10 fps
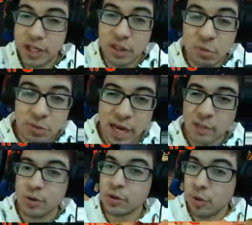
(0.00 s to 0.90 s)
Super Smash
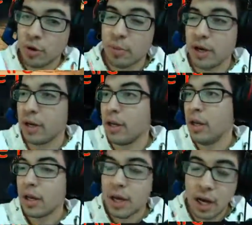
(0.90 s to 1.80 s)
Bros, Pokemon,
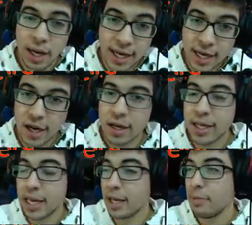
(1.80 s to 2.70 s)
any COD
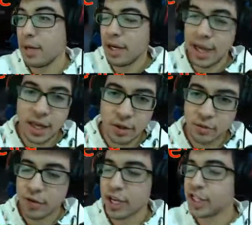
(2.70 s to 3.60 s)
game, Halo
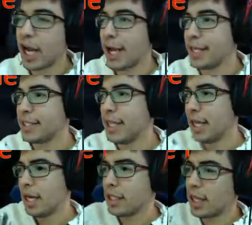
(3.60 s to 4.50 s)
franchise,
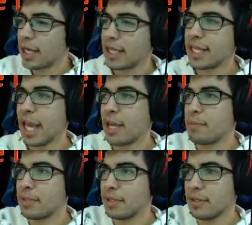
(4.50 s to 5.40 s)
a lot of these
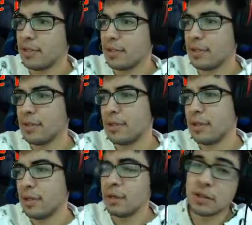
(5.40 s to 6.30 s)
games,
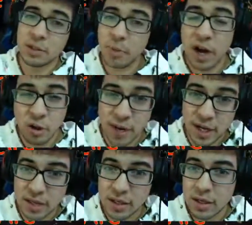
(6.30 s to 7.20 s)
uh, the
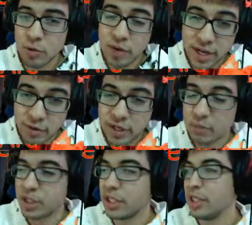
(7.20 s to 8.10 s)
Spider-Man or Red Dead
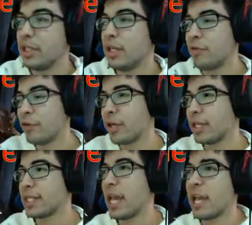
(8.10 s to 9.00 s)
Redemption, if you look at
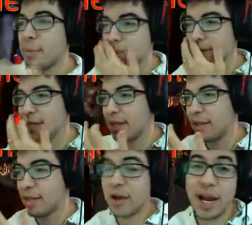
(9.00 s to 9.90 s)
these games,
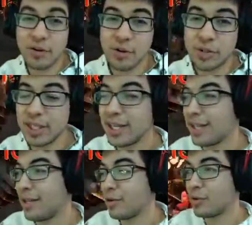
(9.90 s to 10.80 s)
they're high
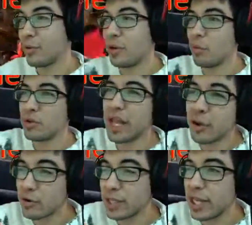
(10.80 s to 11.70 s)
grossing. They're also one of the most high
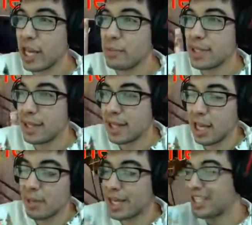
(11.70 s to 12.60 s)
grossing games in the
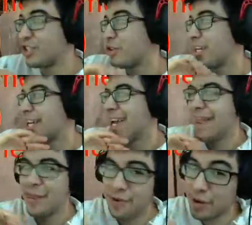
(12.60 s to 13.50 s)
gaming industry.
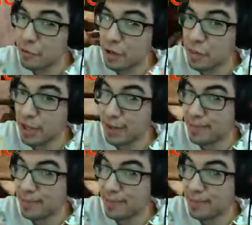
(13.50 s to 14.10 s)
They're not free to play.